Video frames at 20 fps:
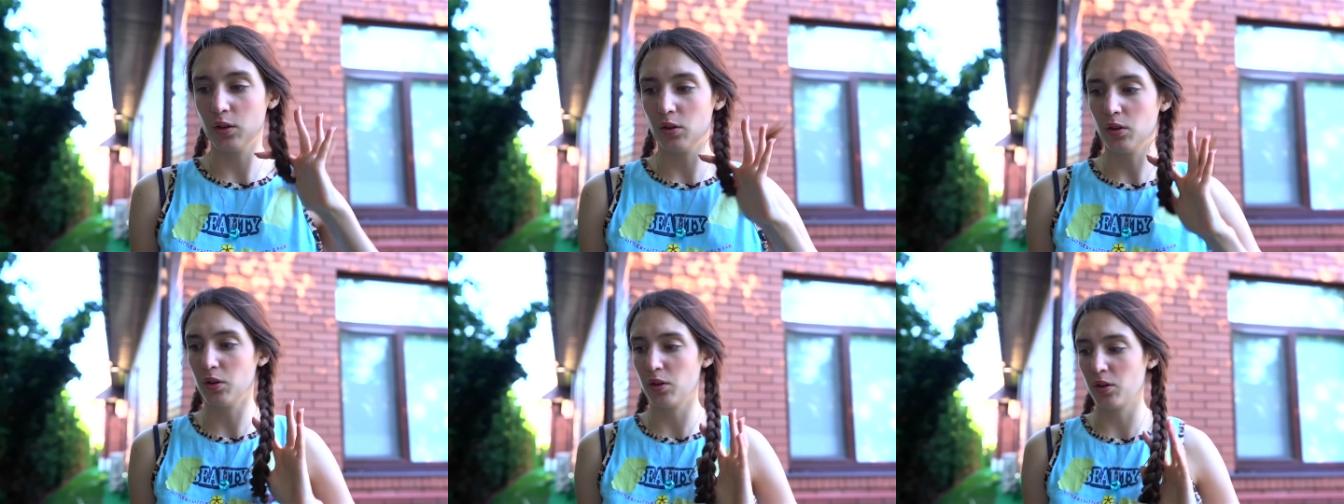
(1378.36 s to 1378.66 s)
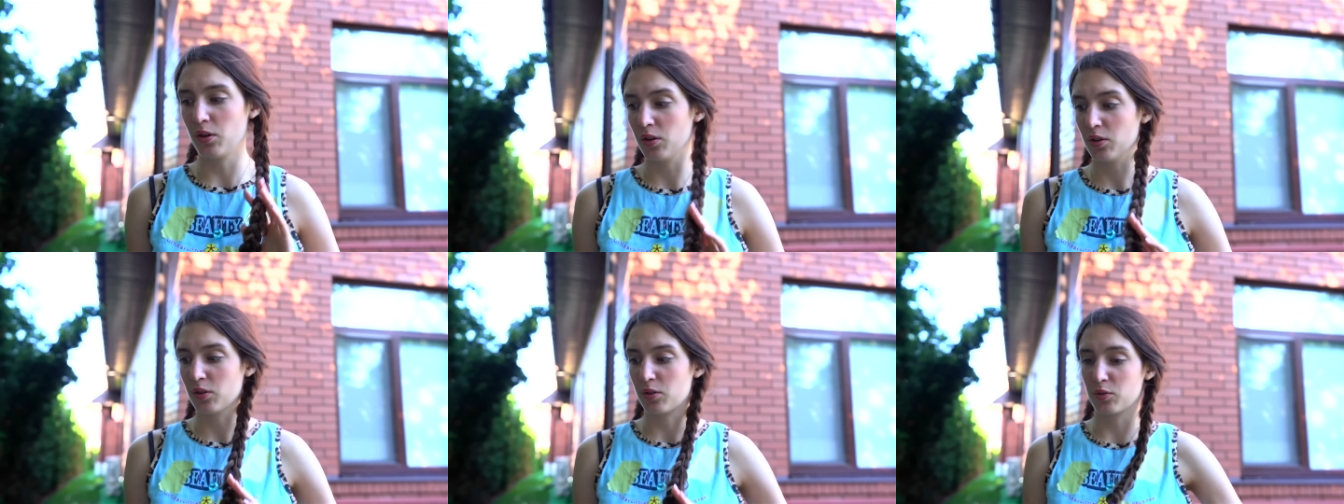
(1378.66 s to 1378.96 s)

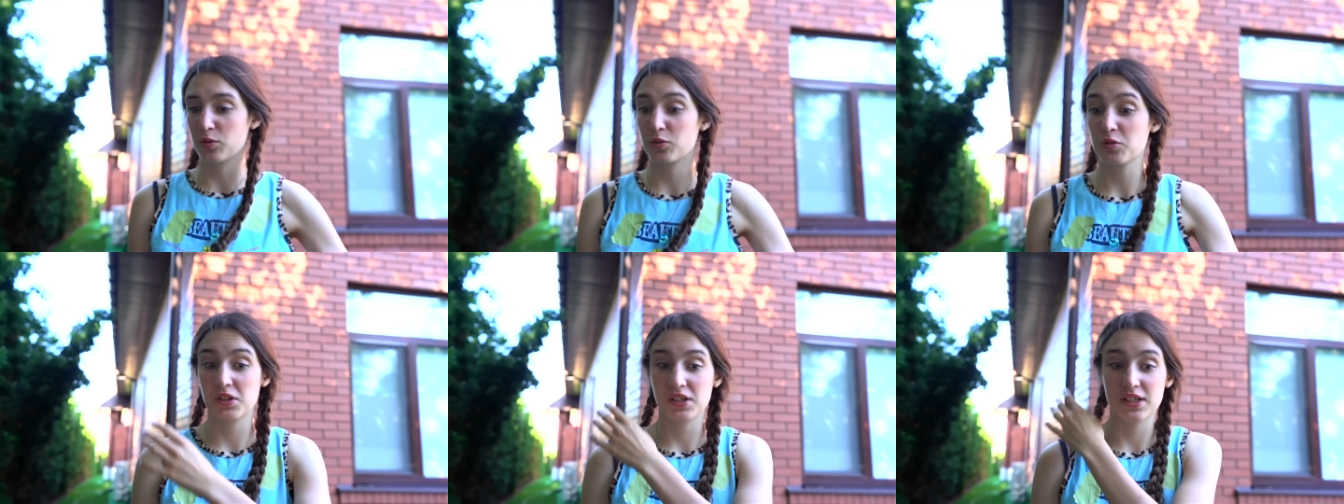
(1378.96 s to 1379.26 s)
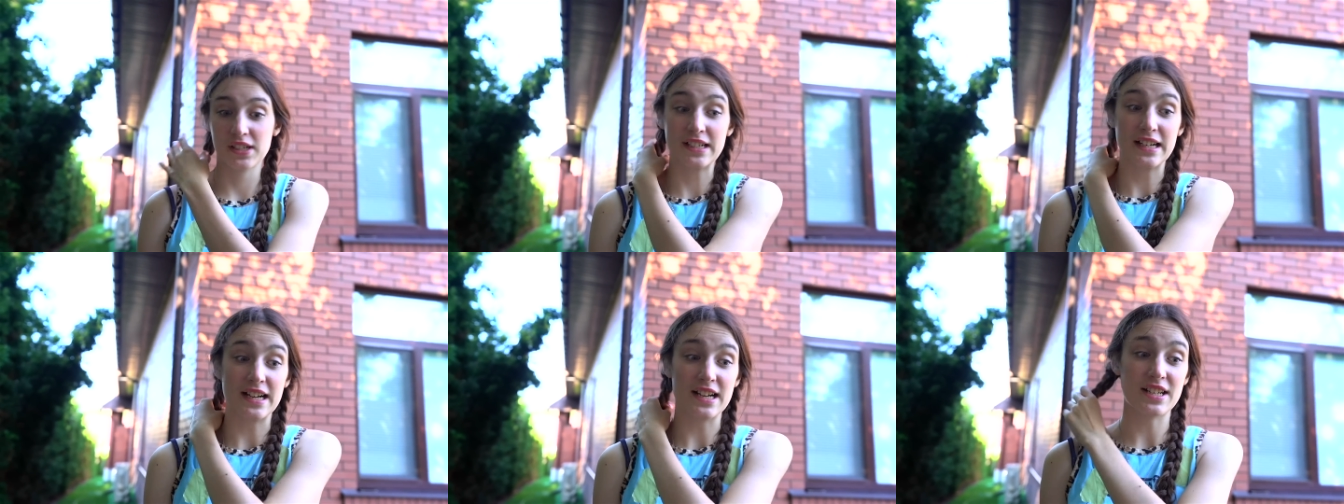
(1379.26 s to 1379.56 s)
Uh-oh.
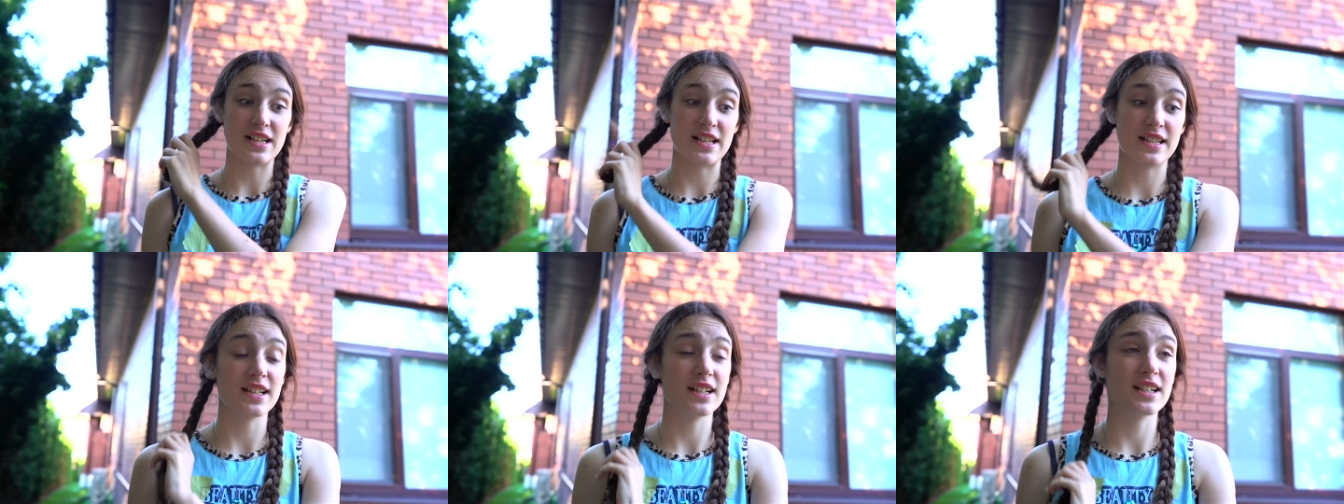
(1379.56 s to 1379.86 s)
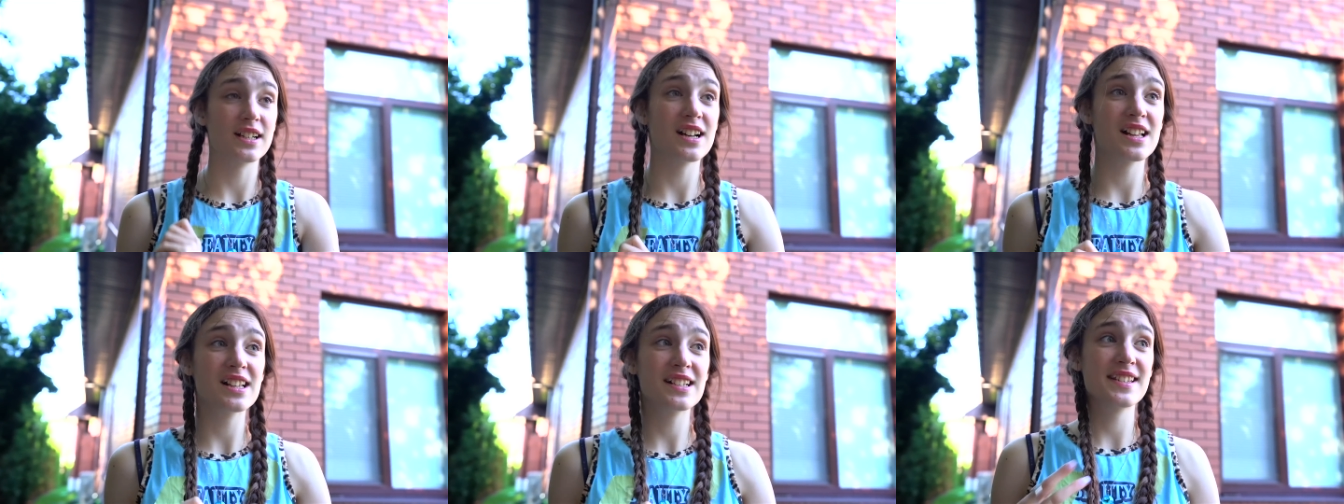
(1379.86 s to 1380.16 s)
Now
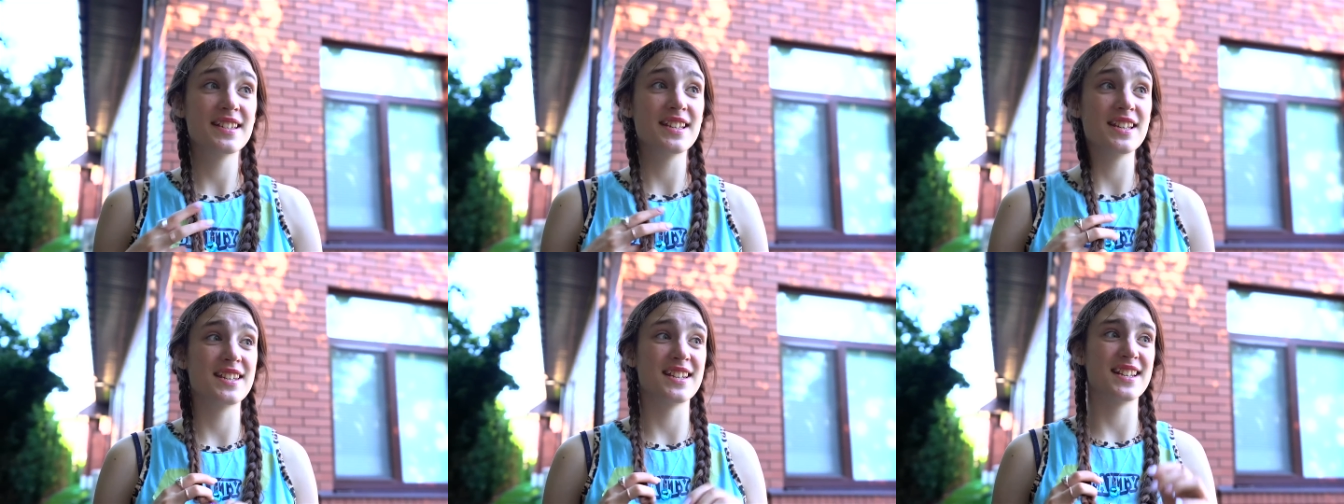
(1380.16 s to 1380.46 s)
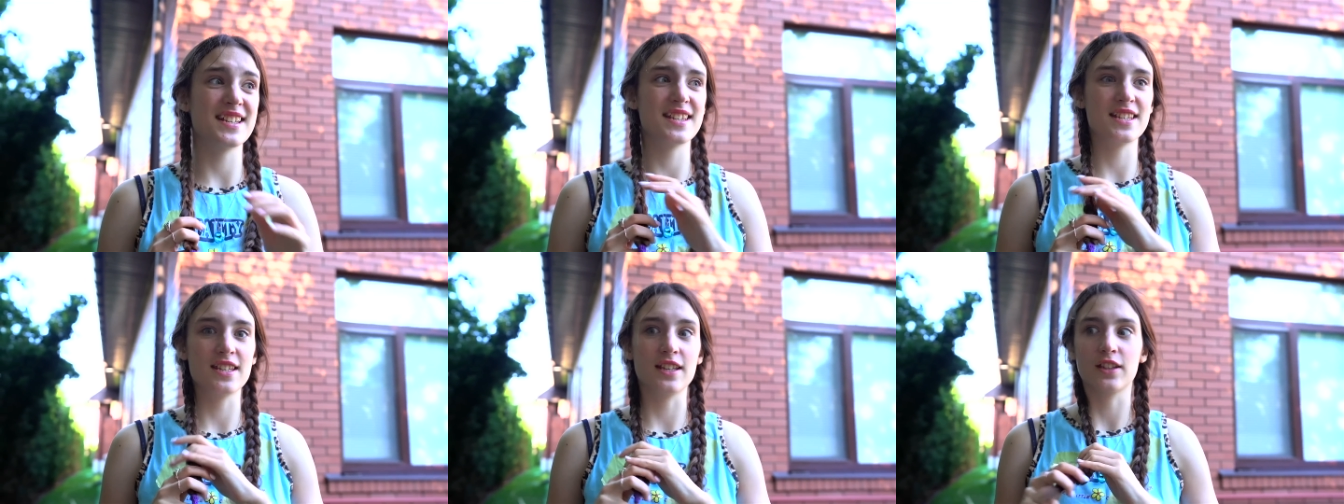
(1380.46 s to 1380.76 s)
Hulk is going
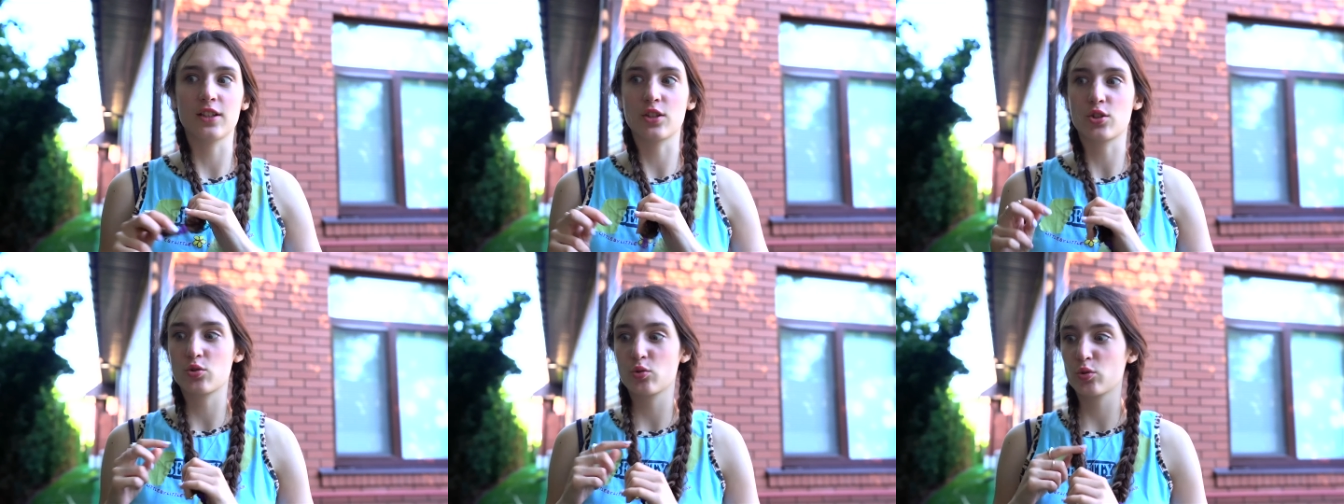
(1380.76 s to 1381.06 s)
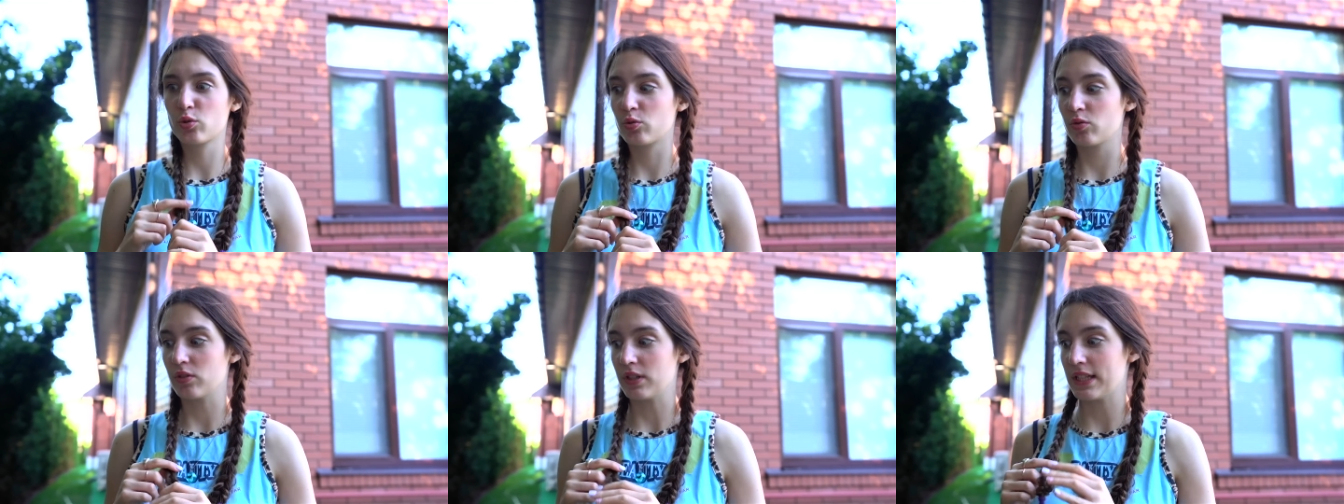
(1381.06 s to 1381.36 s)
to get
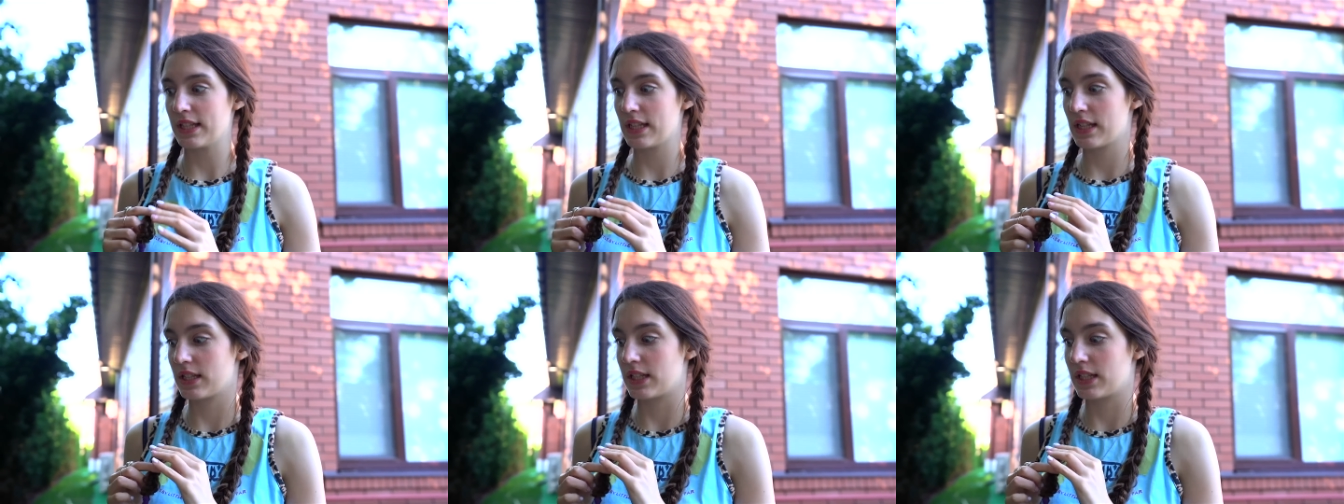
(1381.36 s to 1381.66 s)
really